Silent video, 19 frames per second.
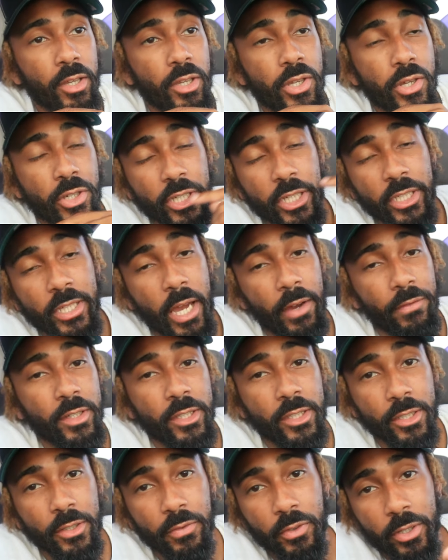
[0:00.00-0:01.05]
you just have to
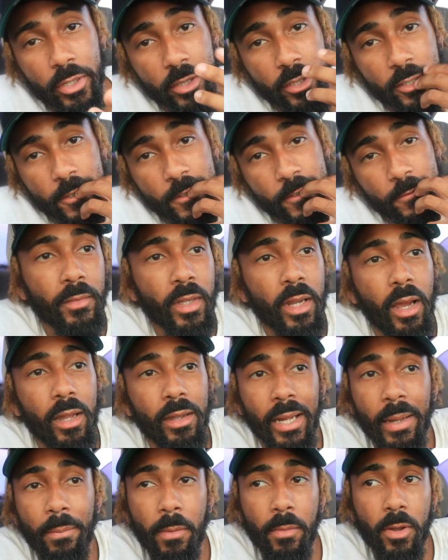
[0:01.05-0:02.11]
see for yourself. A
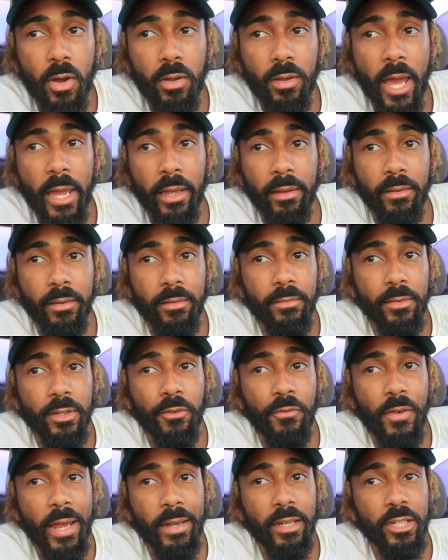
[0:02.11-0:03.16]
lot of people don't like the
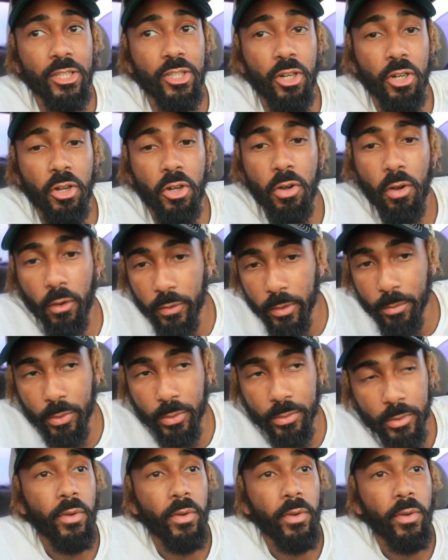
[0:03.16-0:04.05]
fact that it's uncomfortable.